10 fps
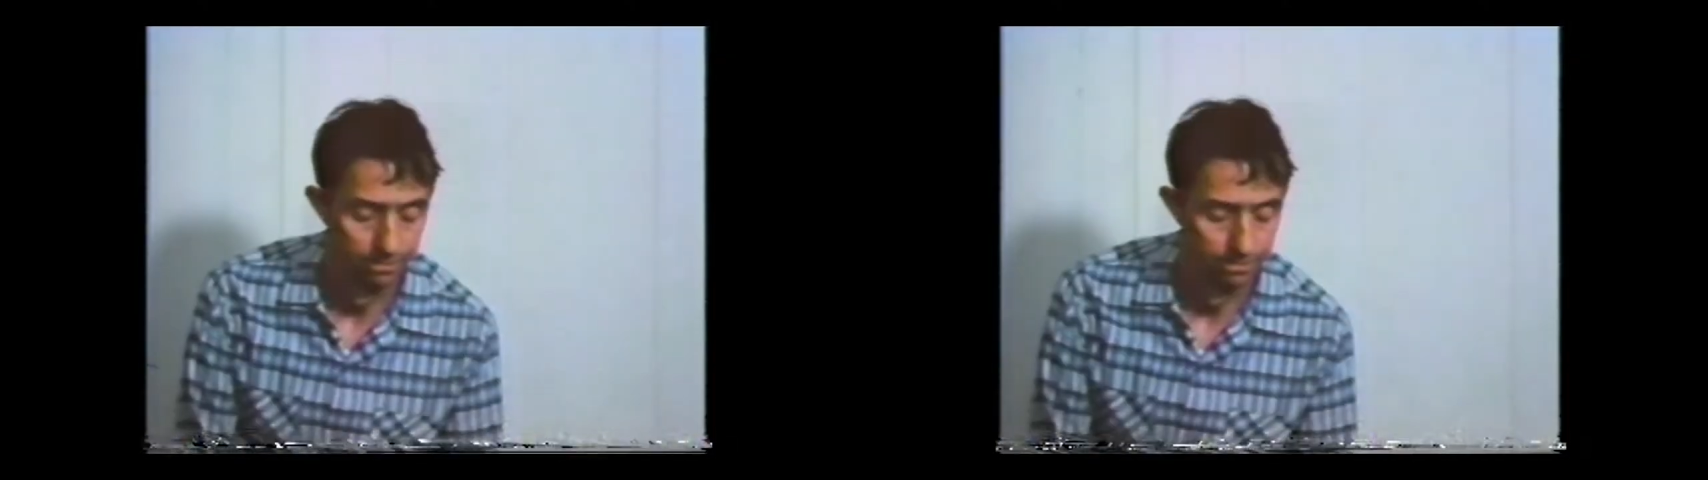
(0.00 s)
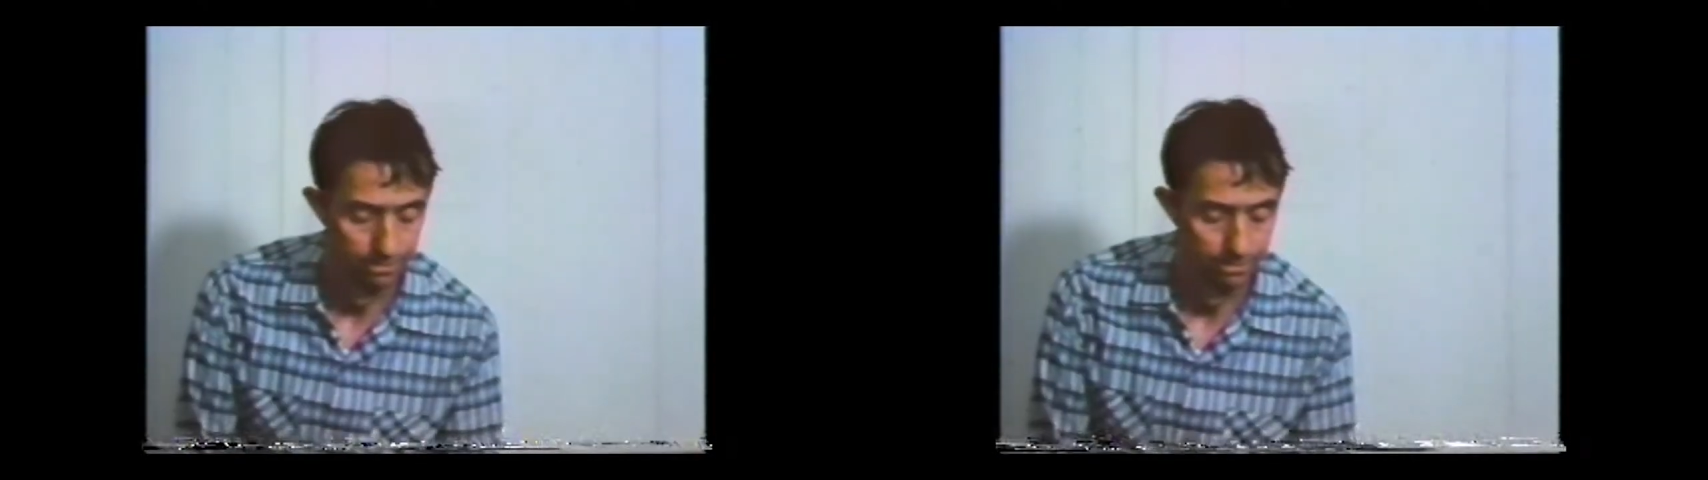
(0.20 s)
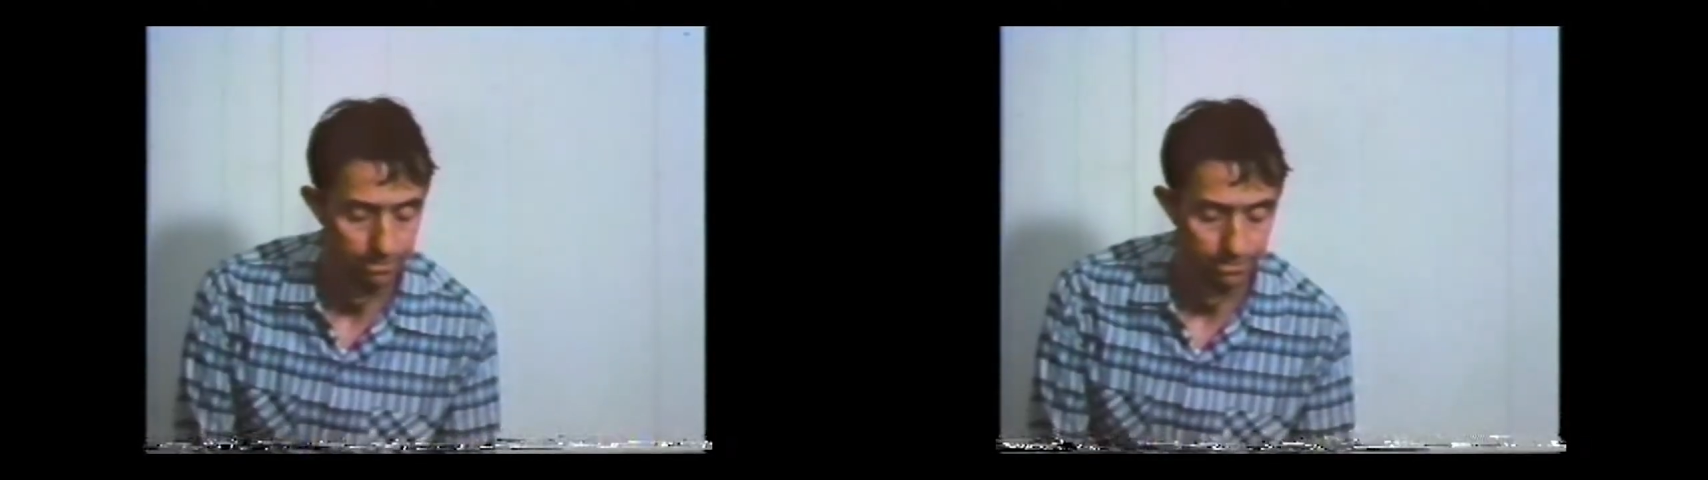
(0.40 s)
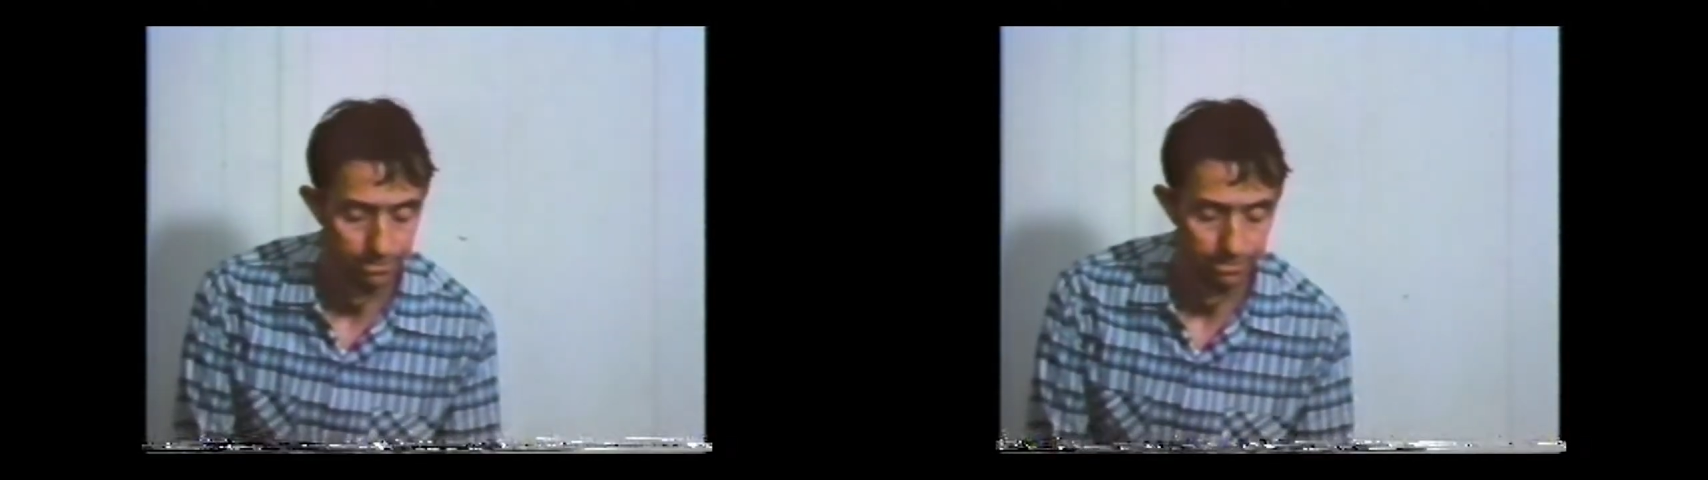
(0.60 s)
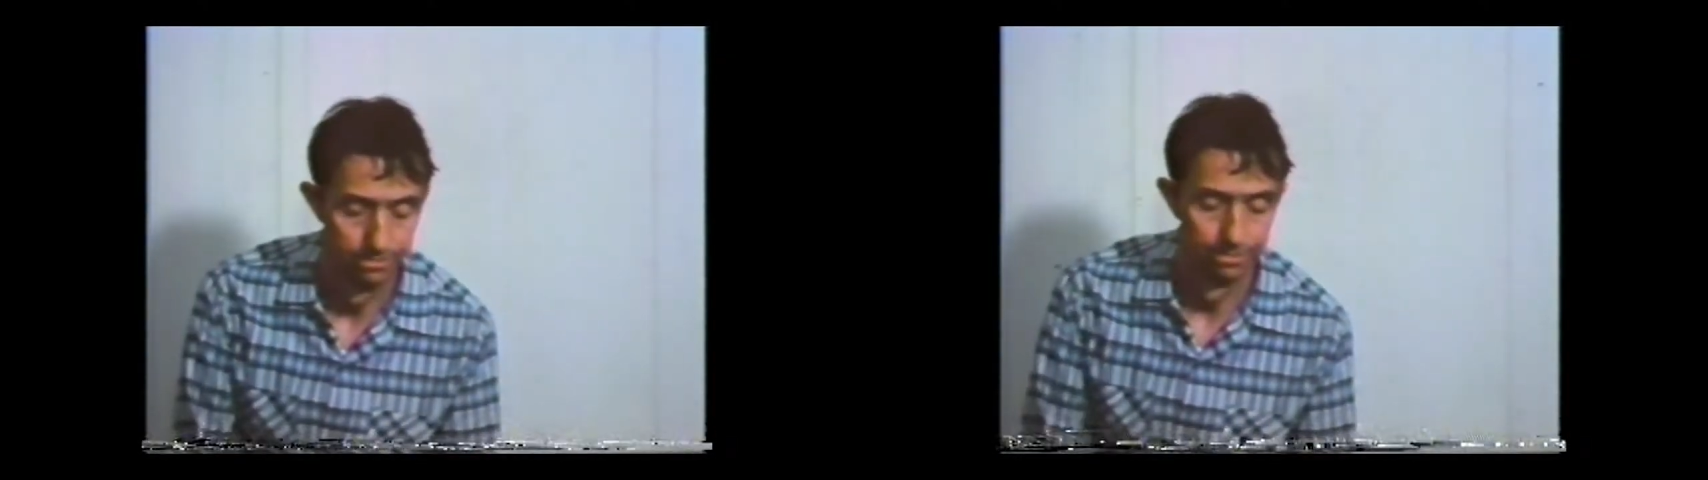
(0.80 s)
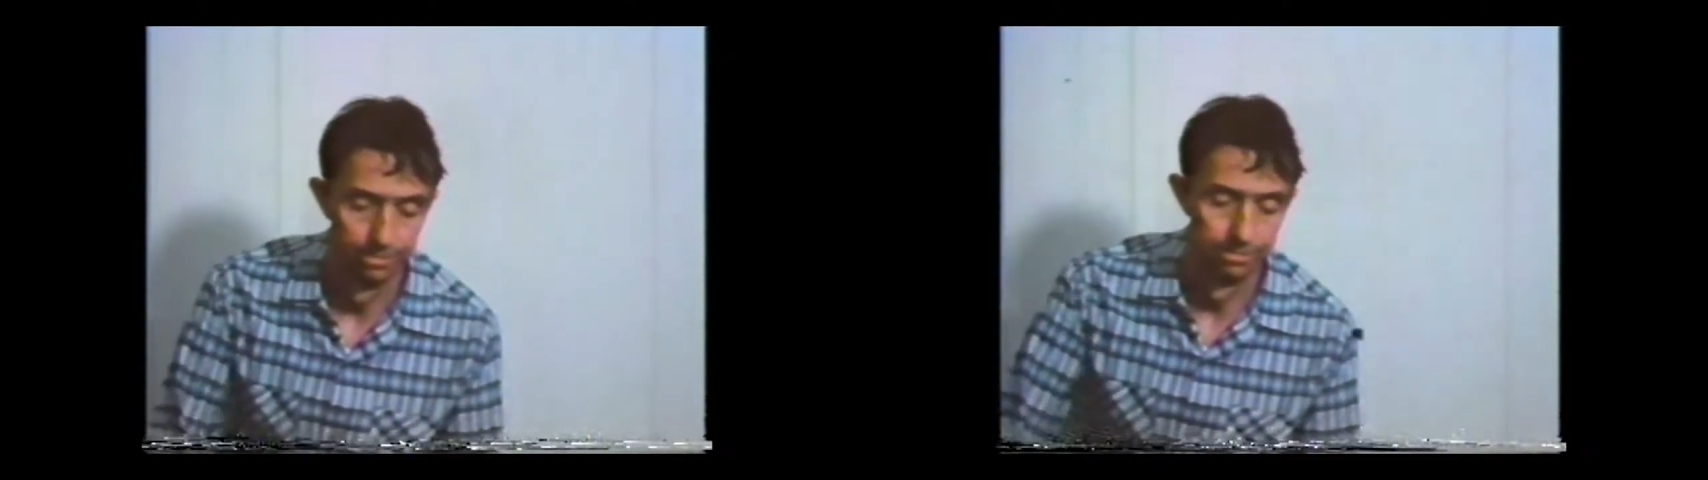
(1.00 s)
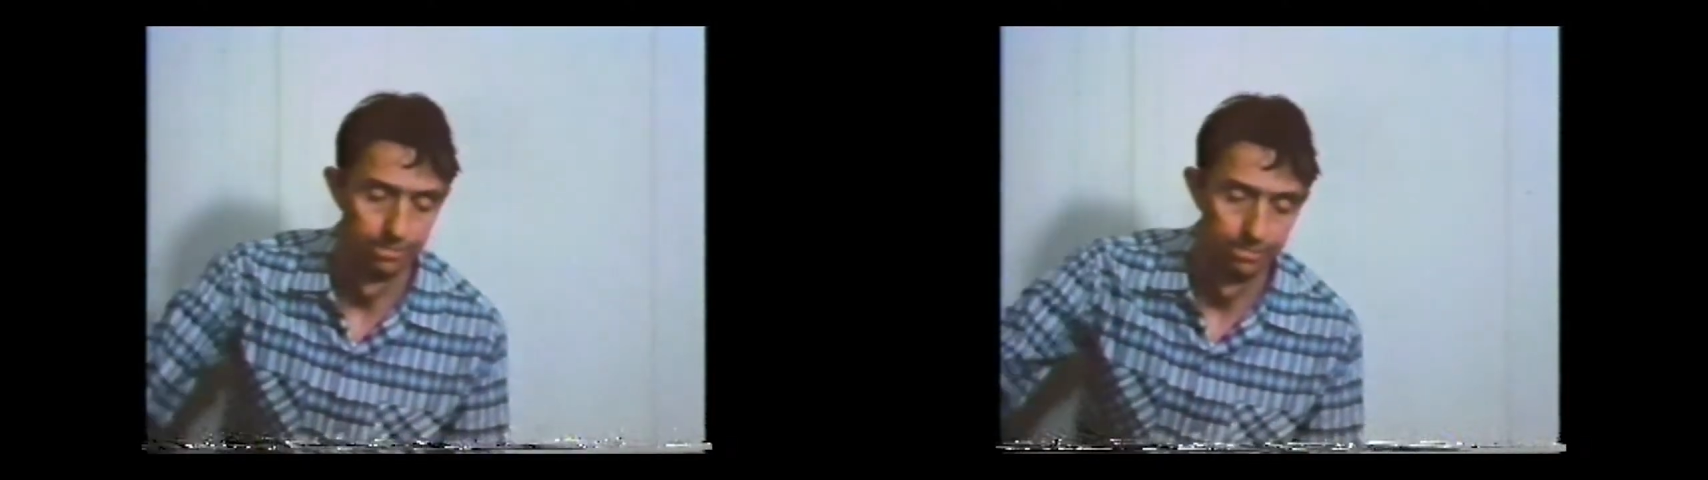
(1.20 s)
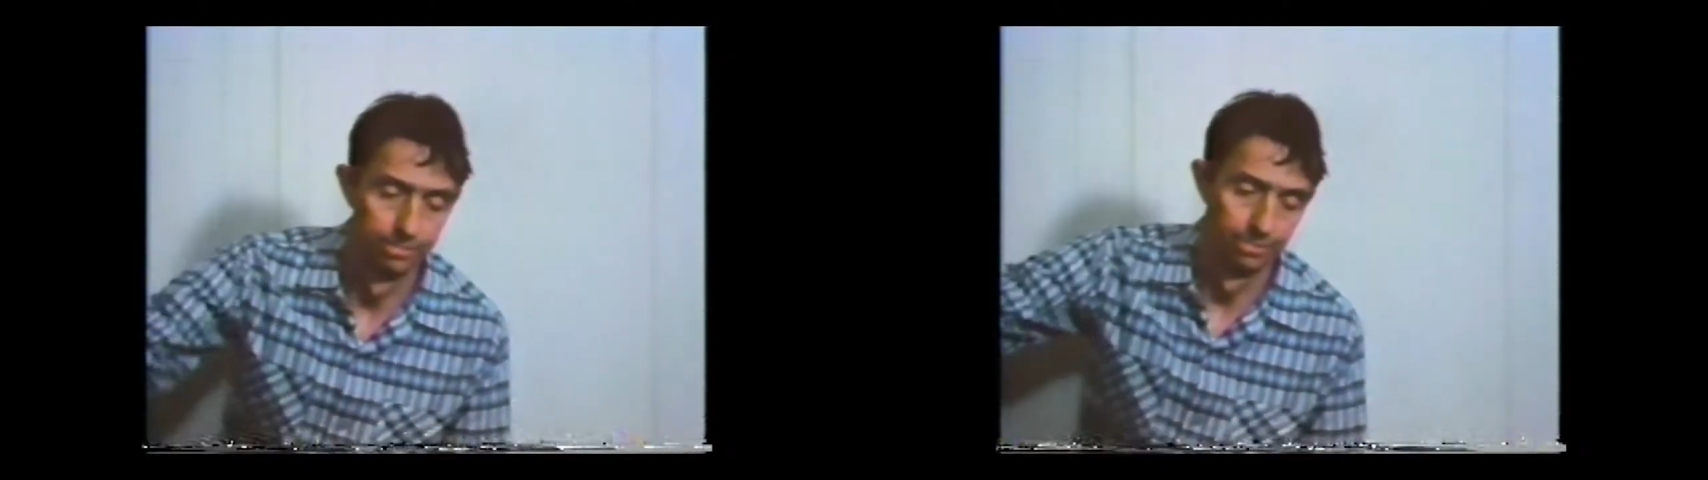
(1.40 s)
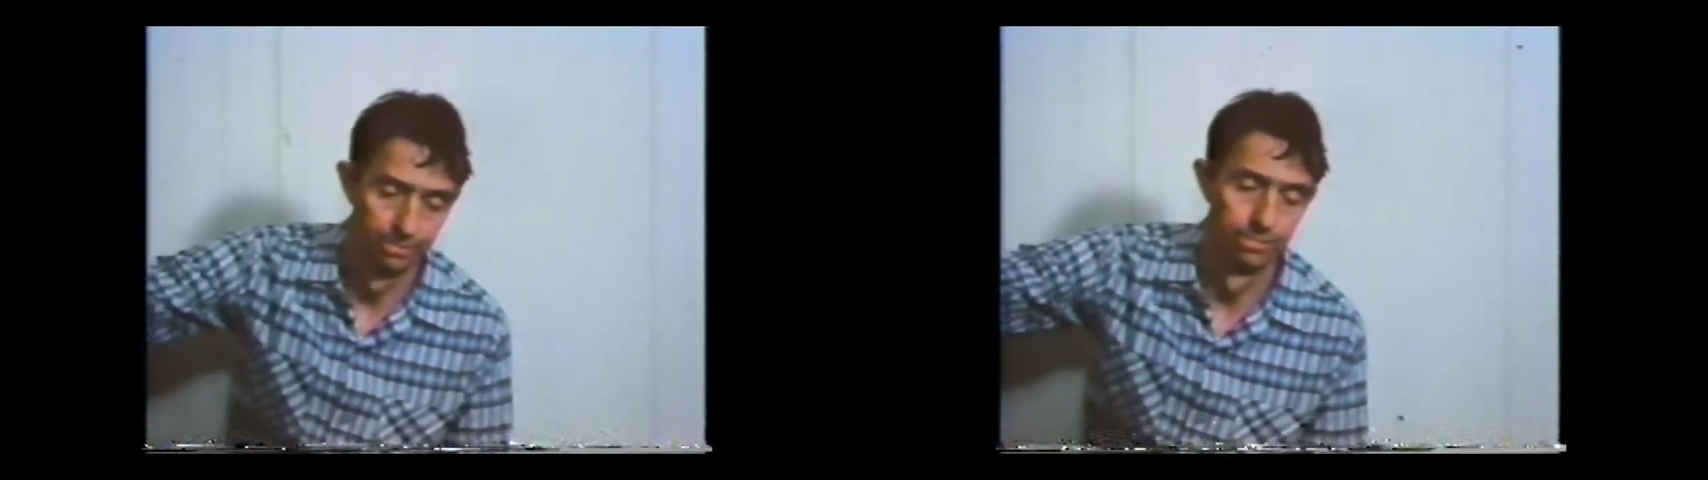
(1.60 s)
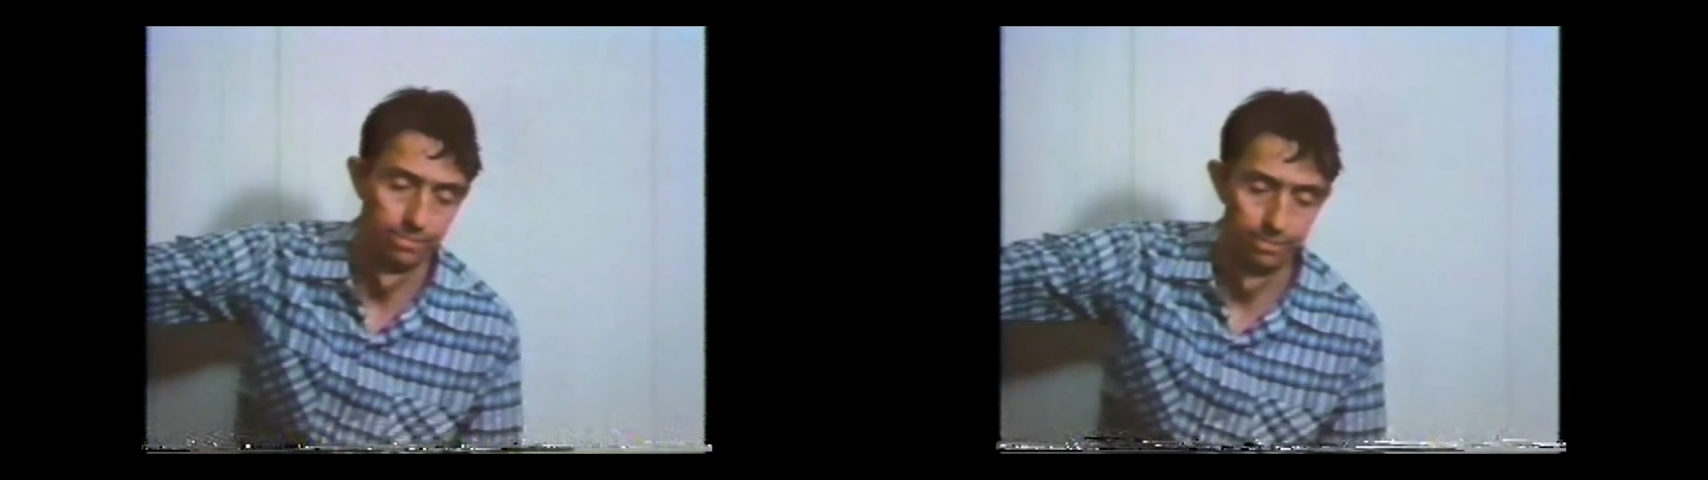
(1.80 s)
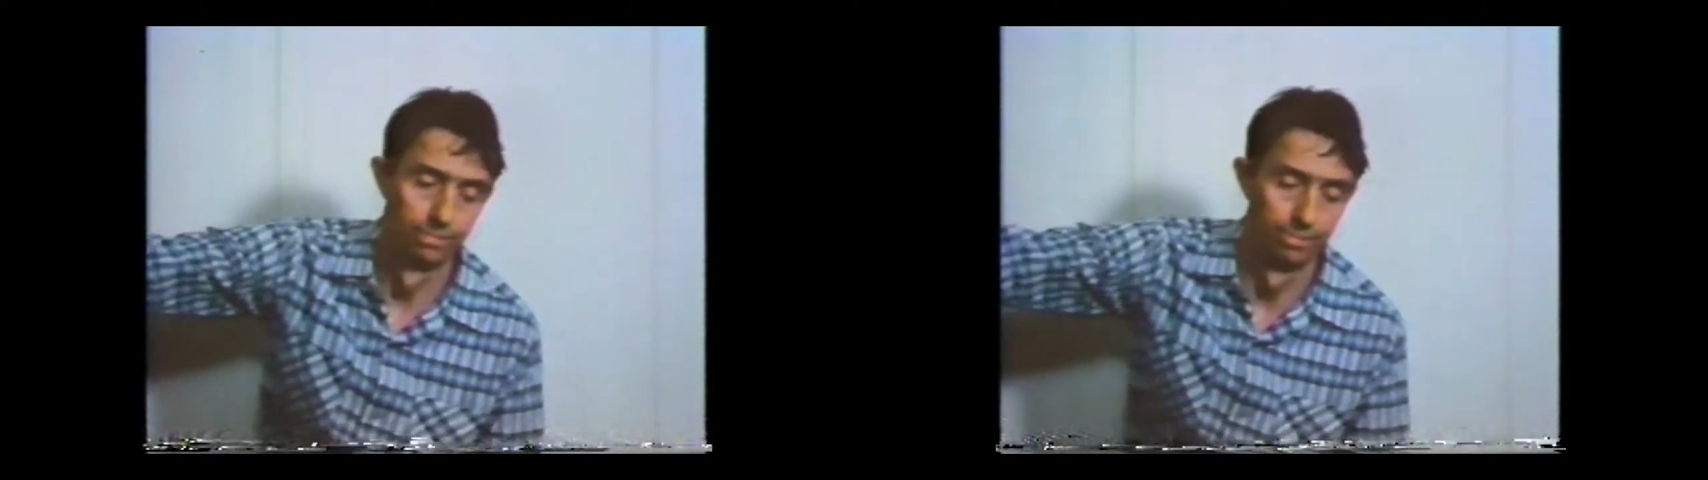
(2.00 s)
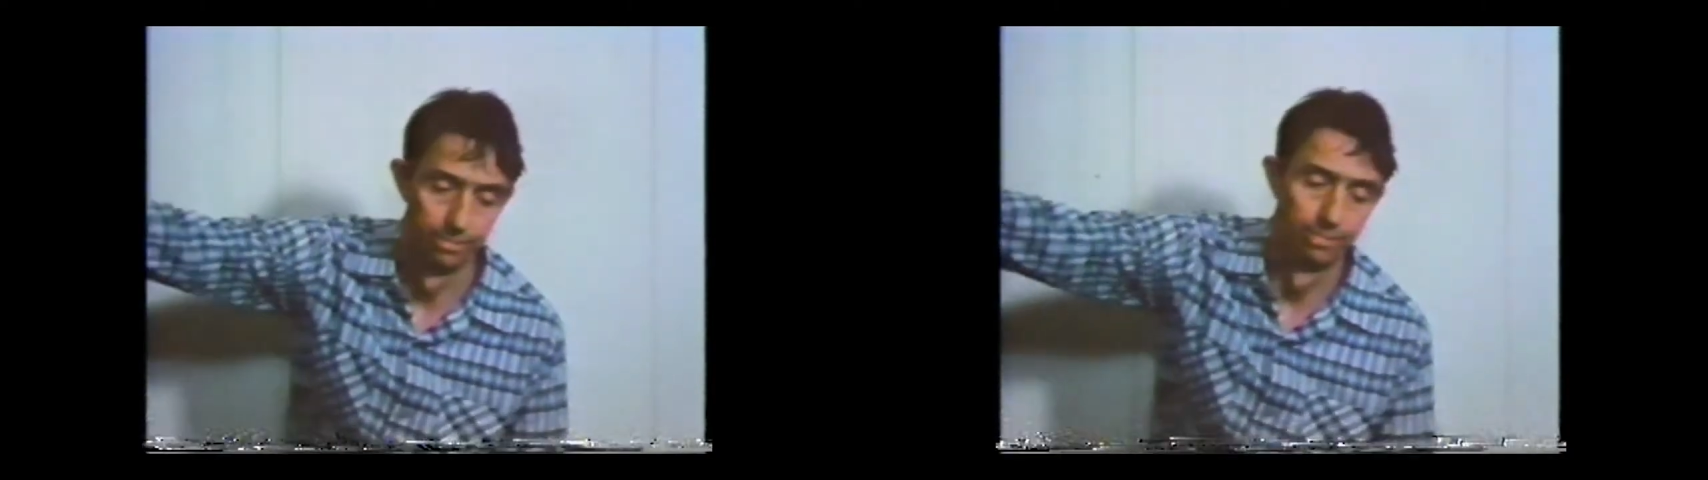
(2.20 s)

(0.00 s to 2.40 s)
an abrupt personality change,